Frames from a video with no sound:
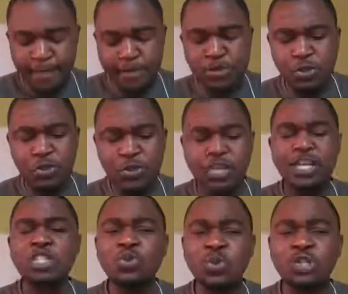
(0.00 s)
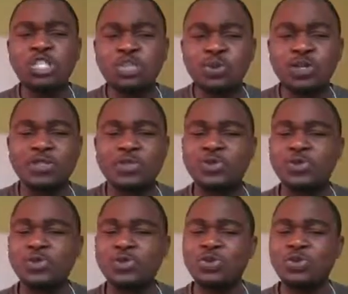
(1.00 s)
So the next question was
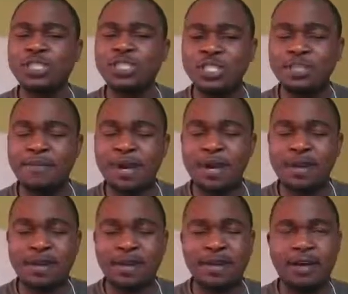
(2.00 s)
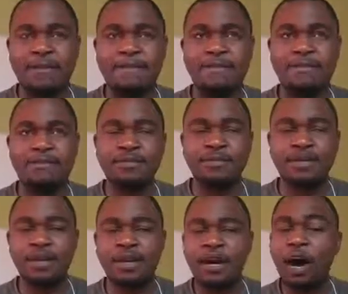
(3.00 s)
to determine
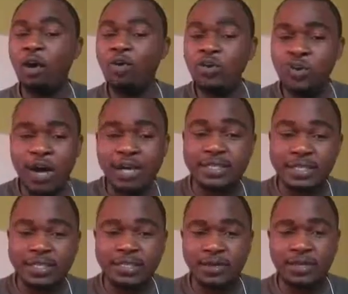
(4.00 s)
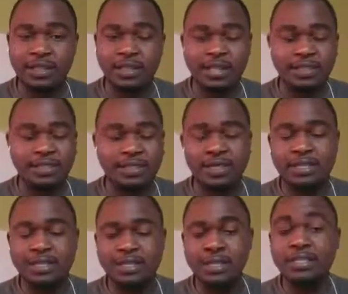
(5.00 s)
how to access
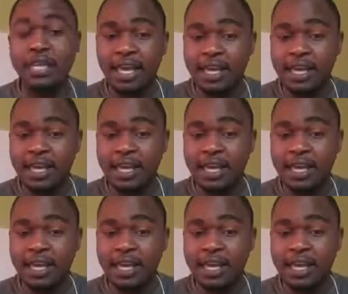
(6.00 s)
that